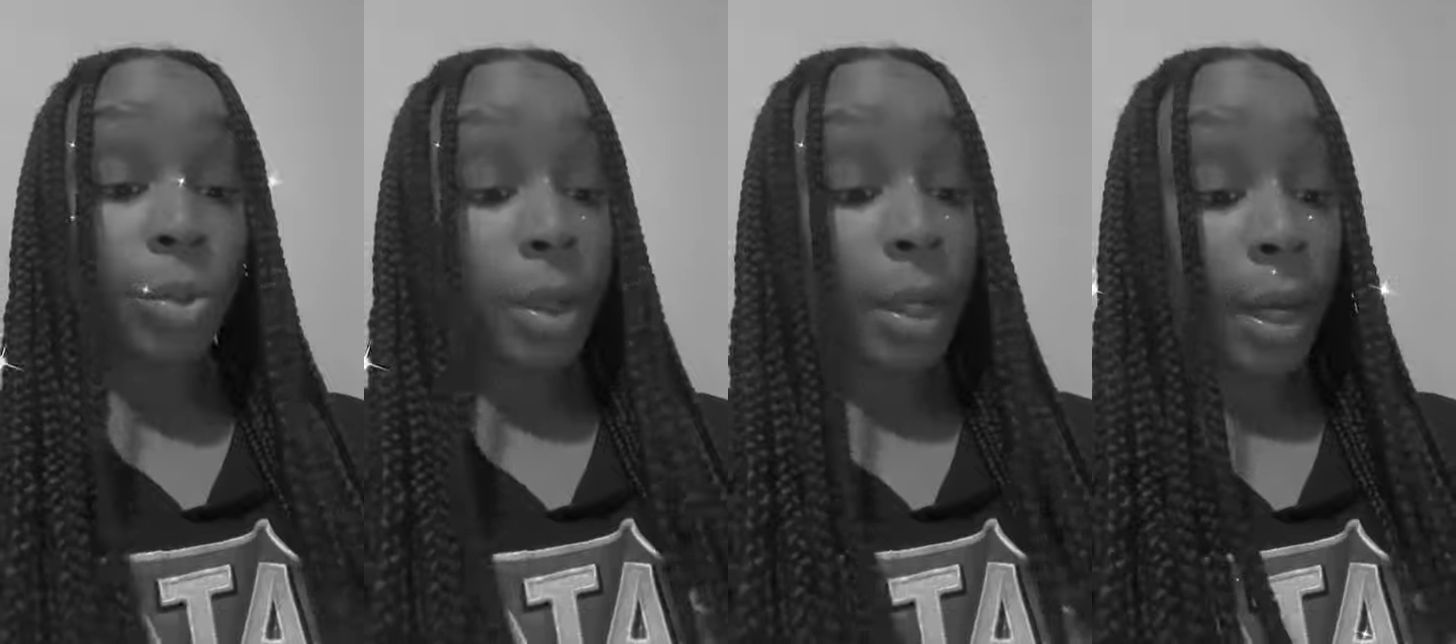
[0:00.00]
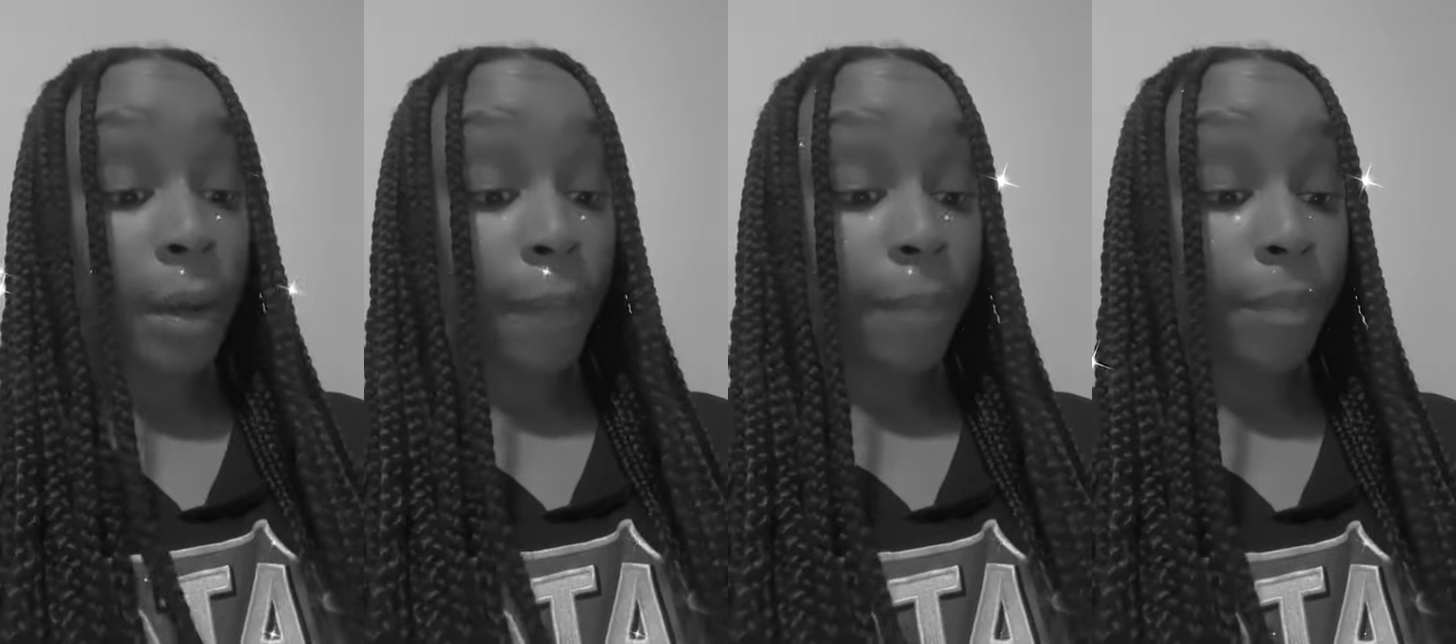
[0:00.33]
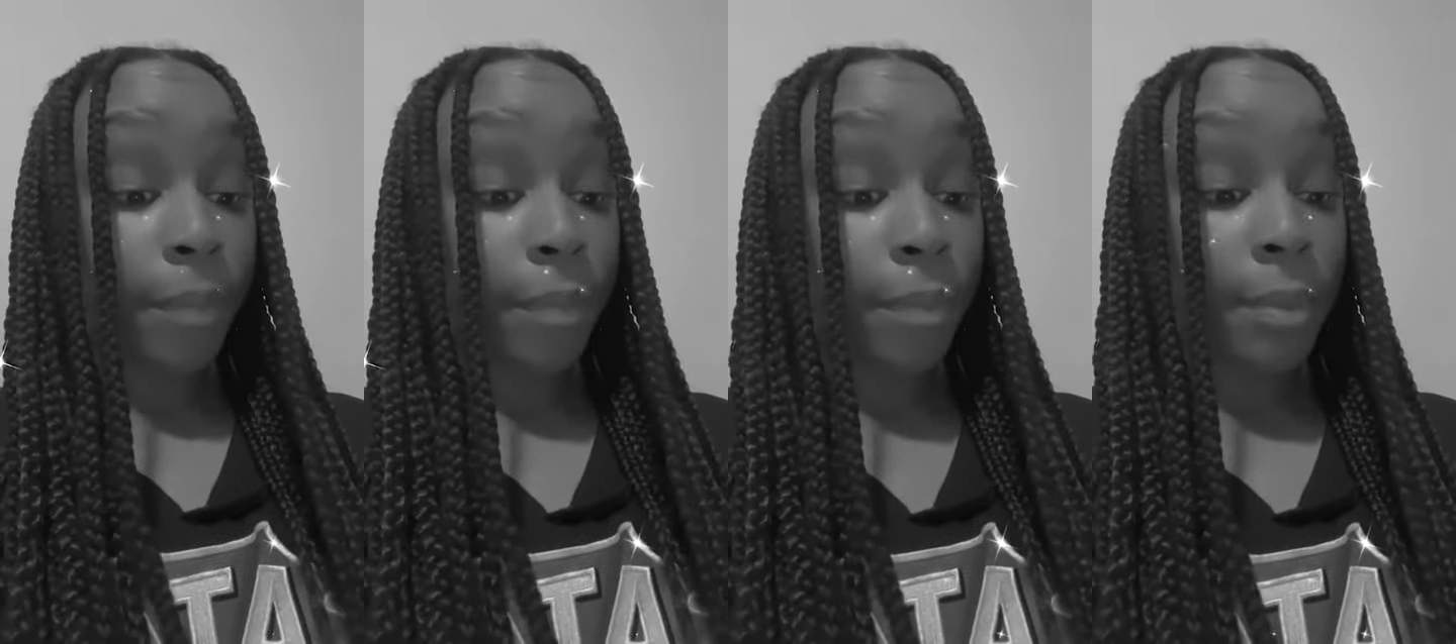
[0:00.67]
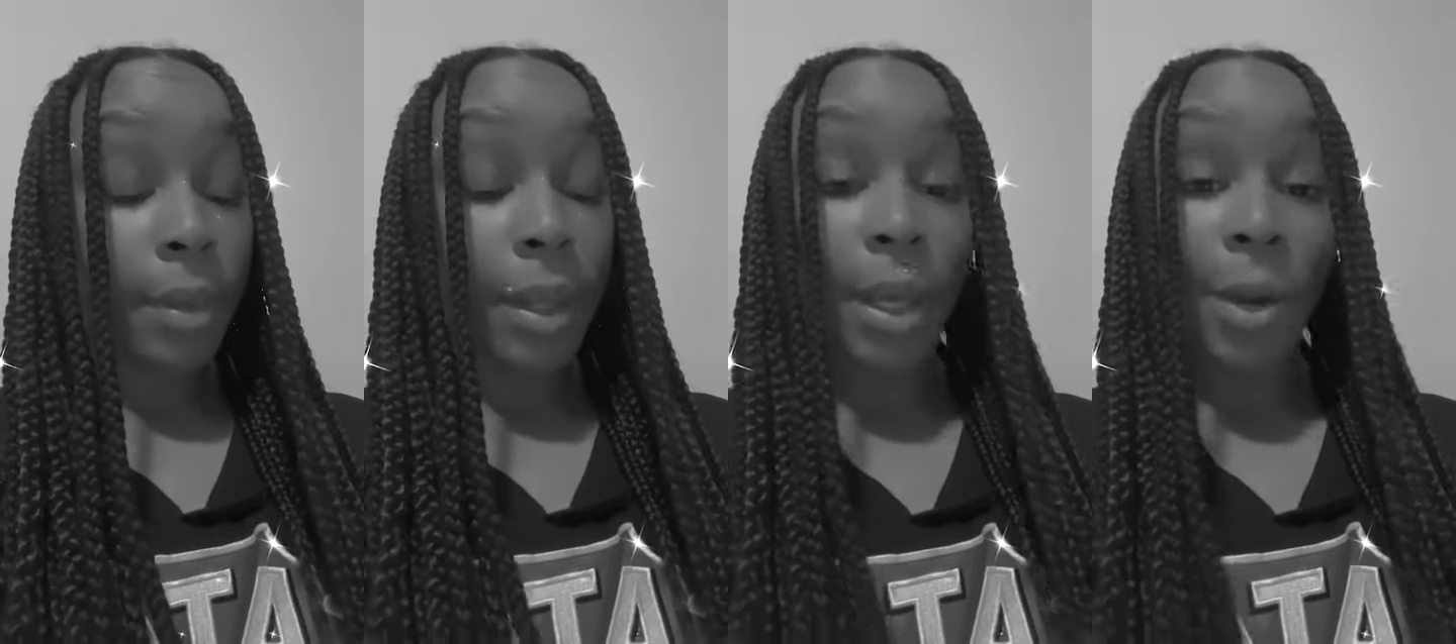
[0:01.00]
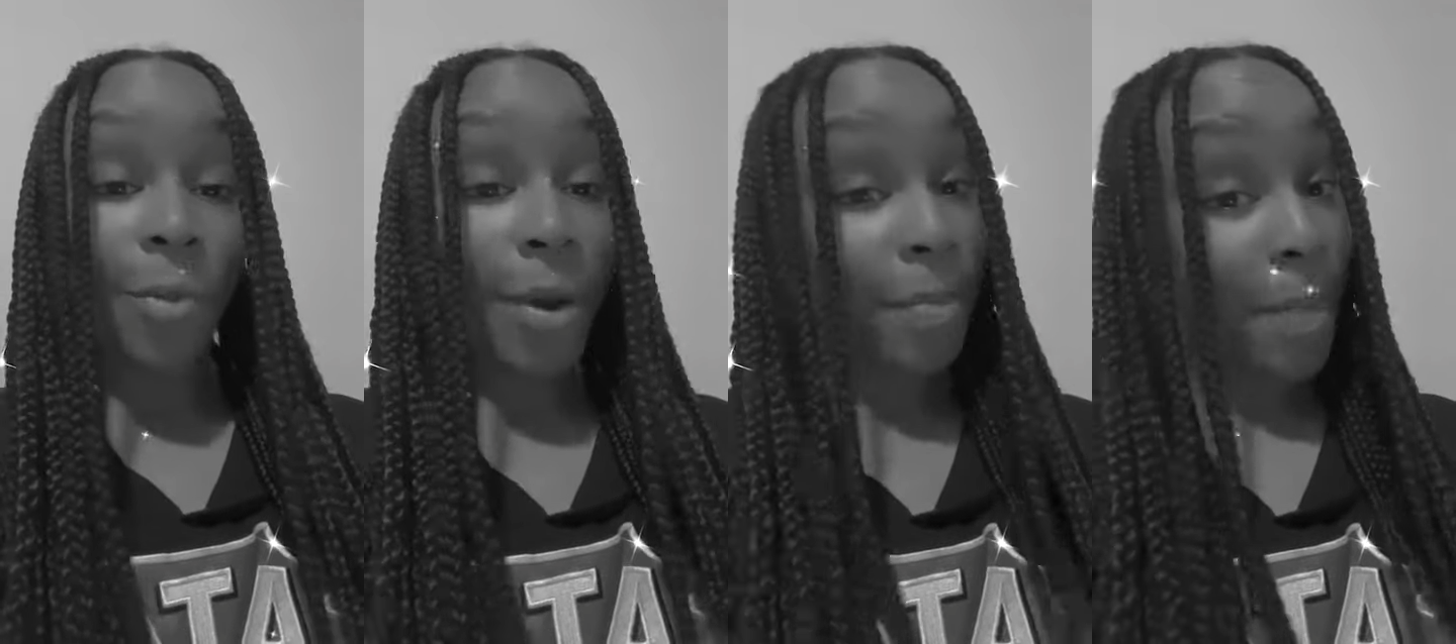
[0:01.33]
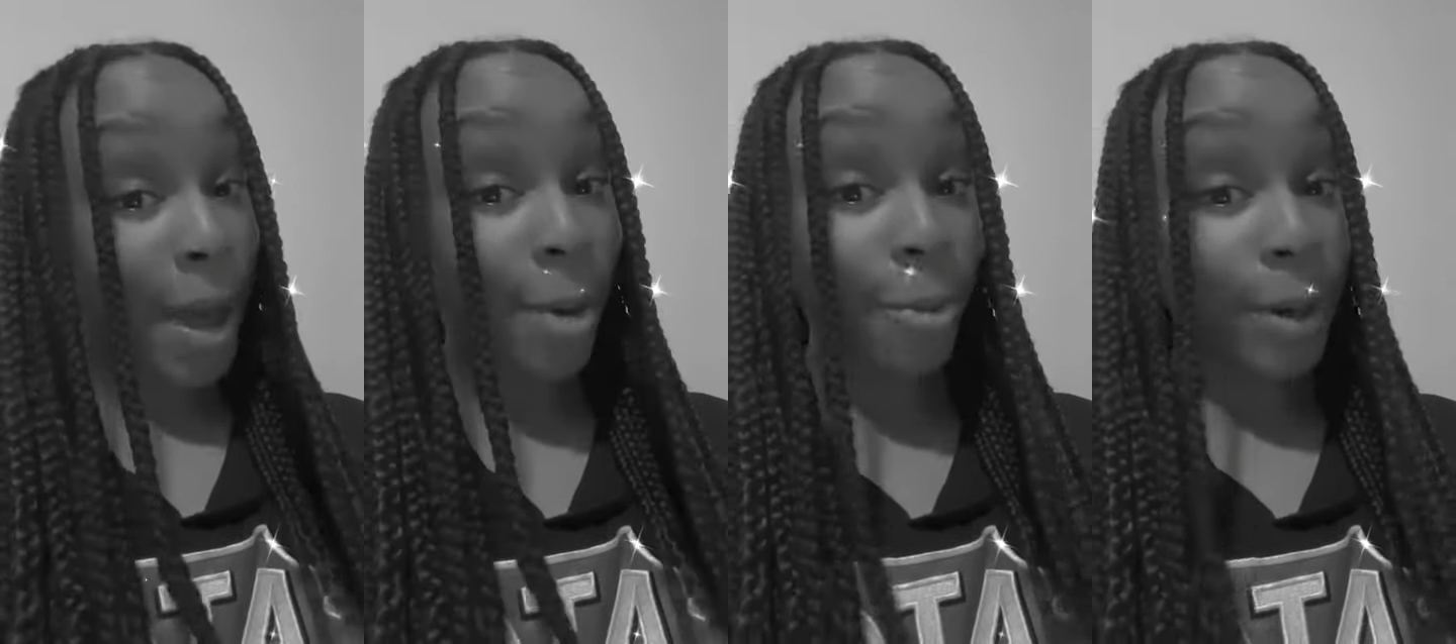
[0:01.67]
of doing that, he
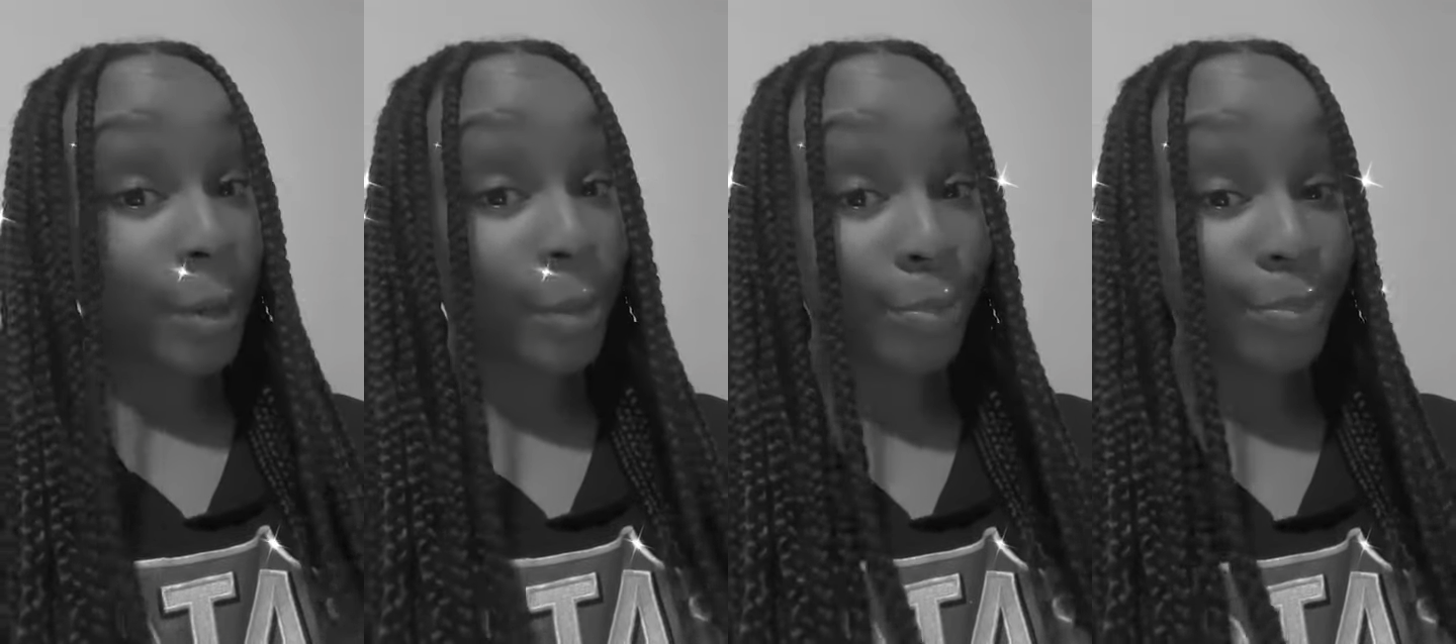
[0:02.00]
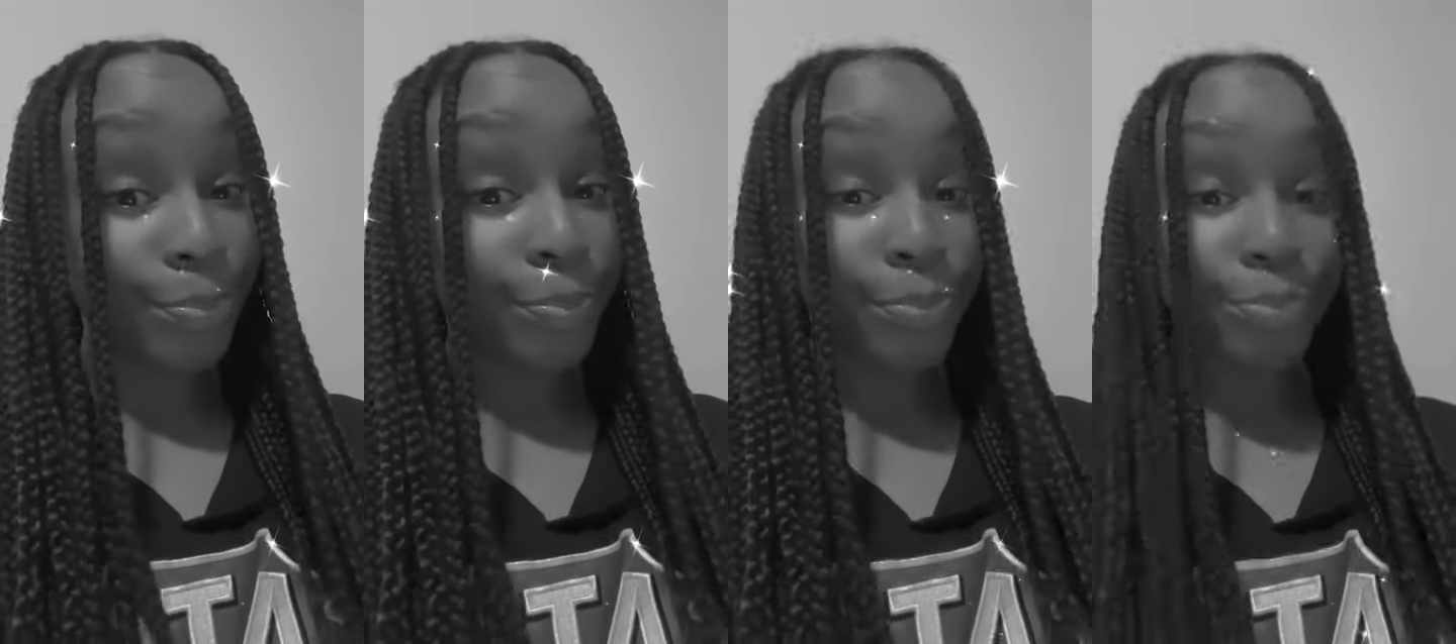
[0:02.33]
went back with him.